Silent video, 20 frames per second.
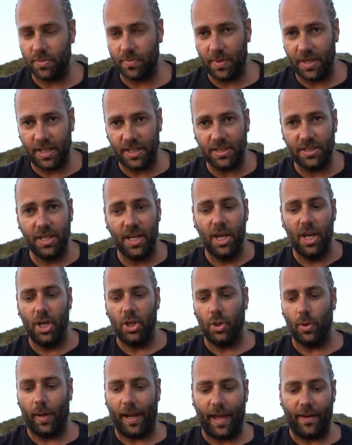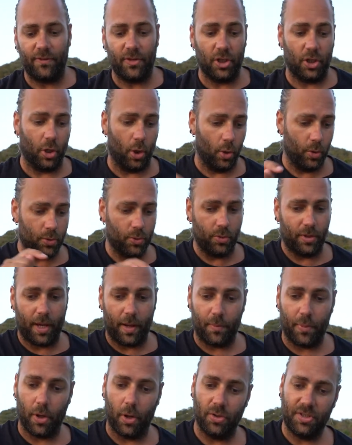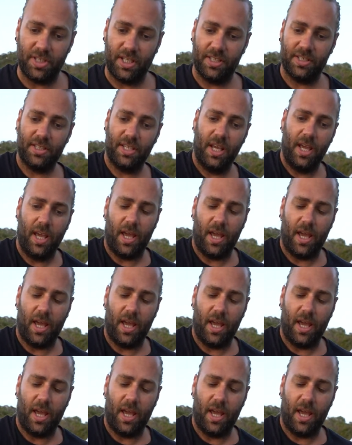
means you'll have to go through that process.